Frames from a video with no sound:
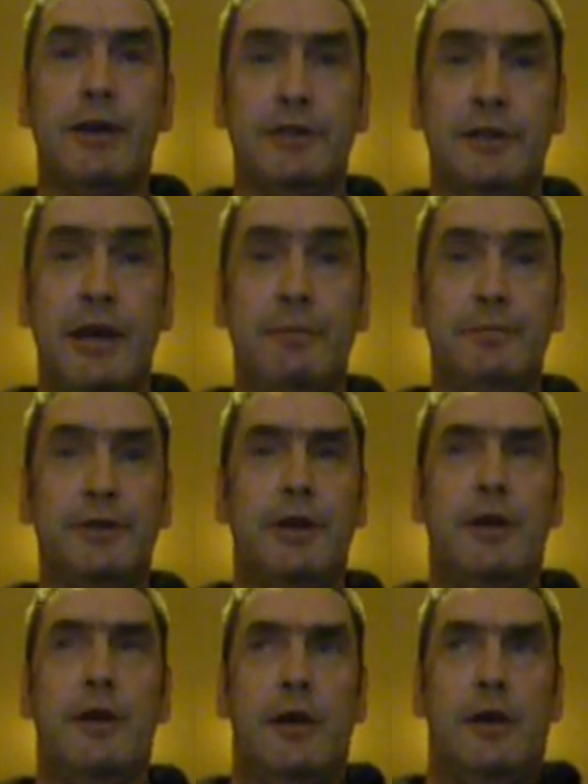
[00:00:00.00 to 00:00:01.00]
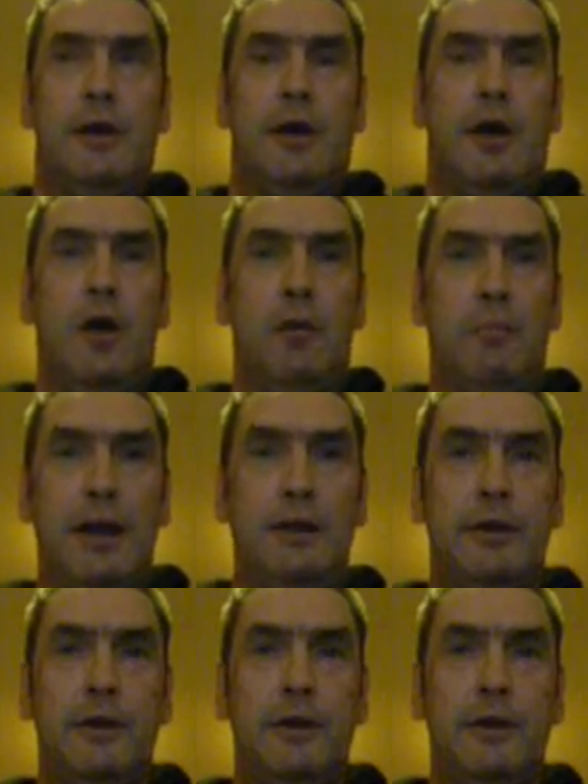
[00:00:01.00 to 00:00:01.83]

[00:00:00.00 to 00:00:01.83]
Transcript: His name's Alman.